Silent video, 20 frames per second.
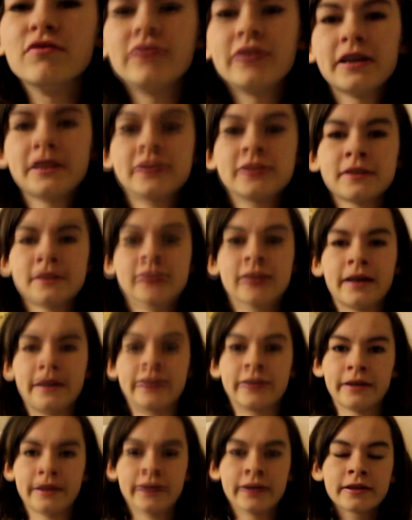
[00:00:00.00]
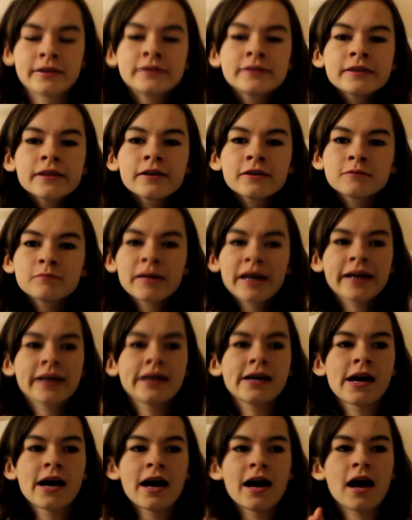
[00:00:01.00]
And it's just like, excuse me?
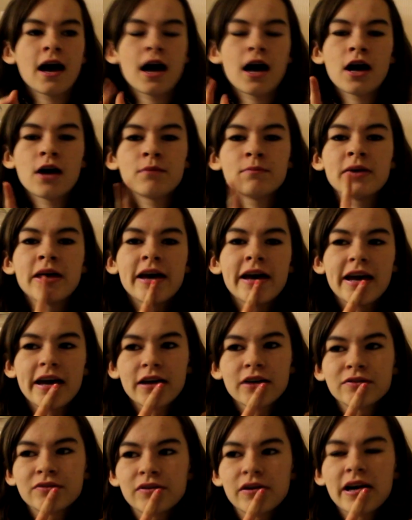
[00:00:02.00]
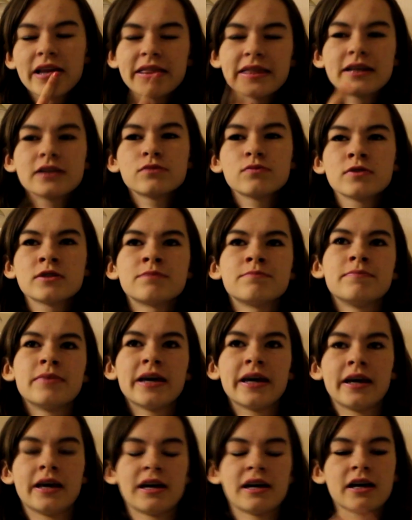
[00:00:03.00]
If this was
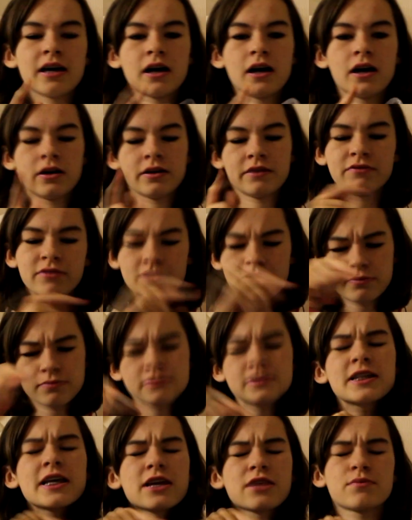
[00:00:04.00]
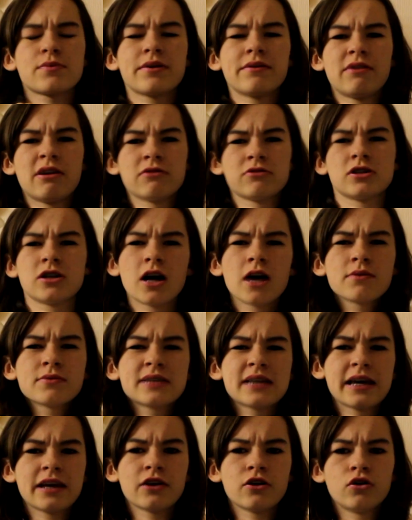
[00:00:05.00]
me, if this was the other way around and I was
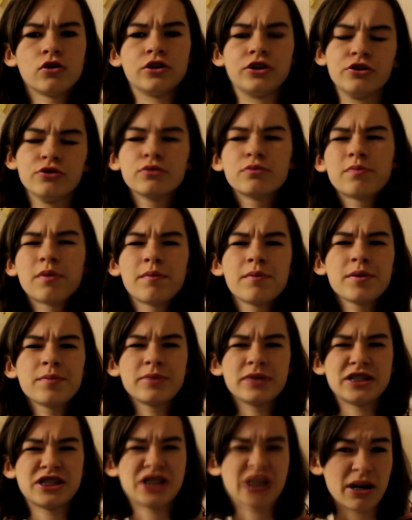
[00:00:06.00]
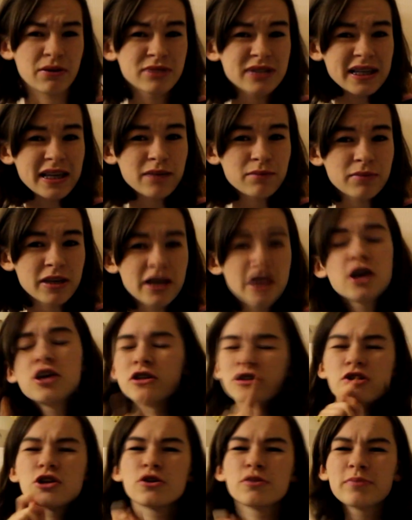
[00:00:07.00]
getting on, you'd probably be shouting at me.
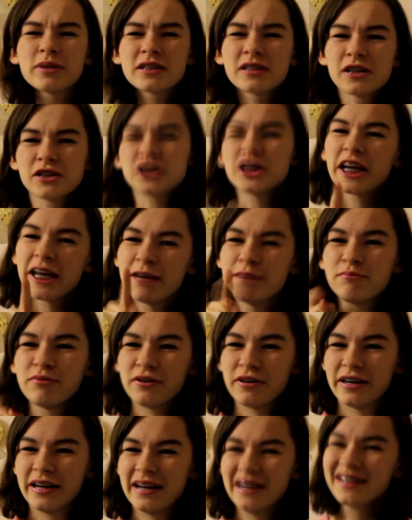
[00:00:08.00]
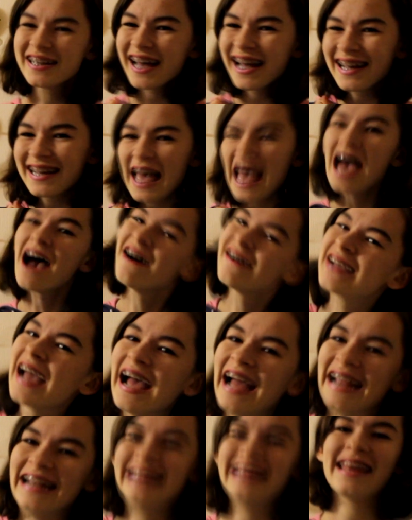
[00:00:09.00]
So don't be such a hypocrite, okay?
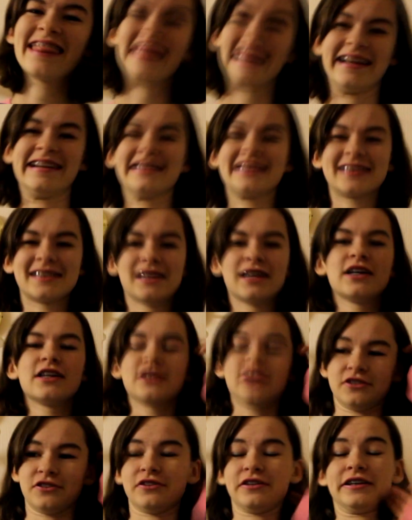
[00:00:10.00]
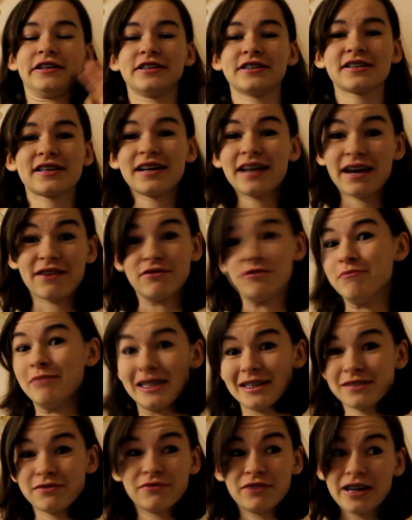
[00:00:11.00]
Okay, thanks. Sorry, just gonna have a
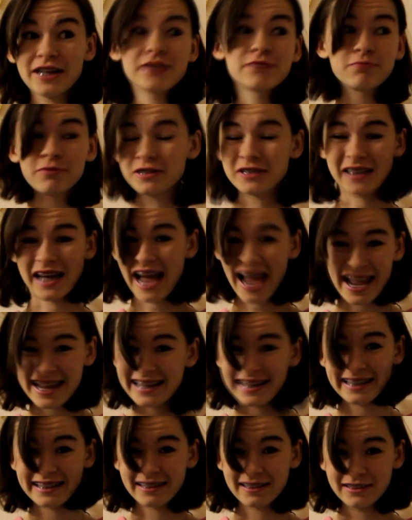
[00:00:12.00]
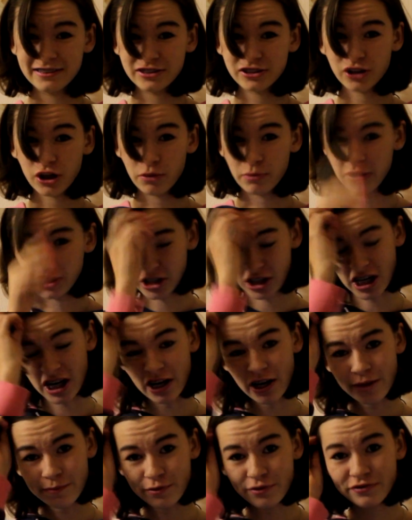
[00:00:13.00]
massive rage because I hate England so much. Can
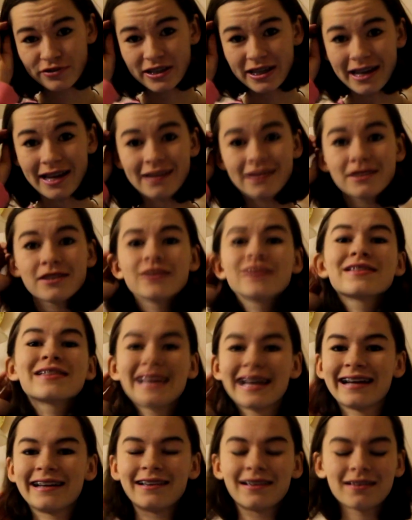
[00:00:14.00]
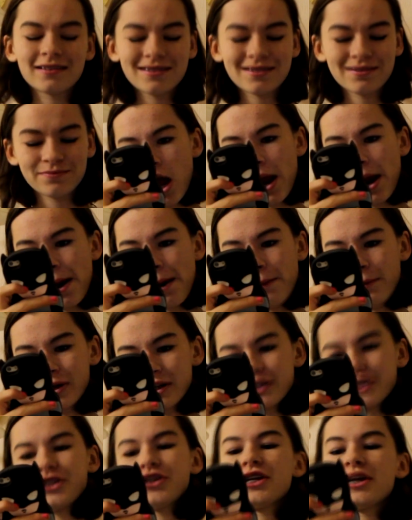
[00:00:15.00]
I move to Canada? Thanks. When
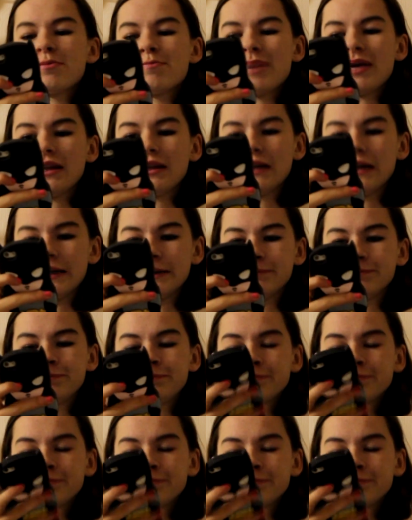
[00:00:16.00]
did you get Bentley?